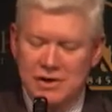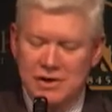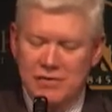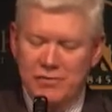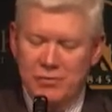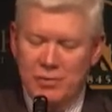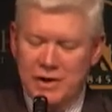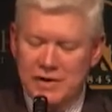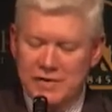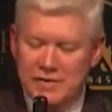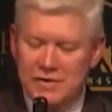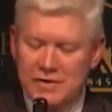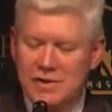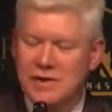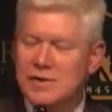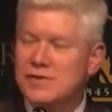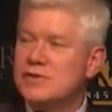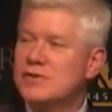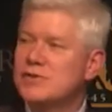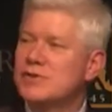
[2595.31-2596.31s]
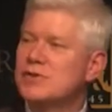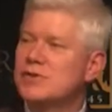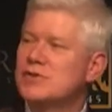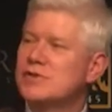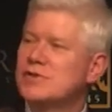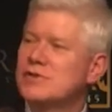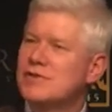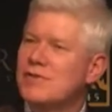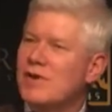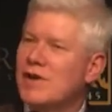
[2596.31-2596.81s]
of Western
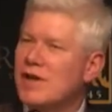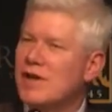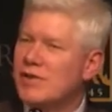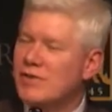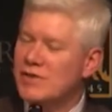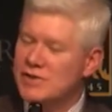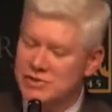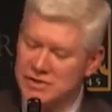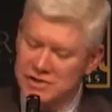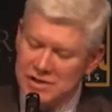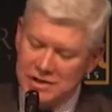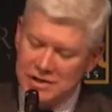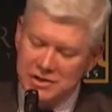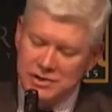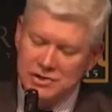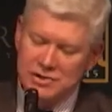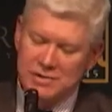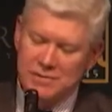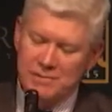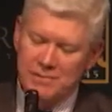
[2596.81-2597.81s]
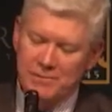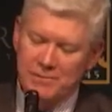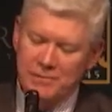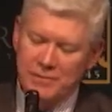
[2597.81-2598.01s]
institutions of higher education,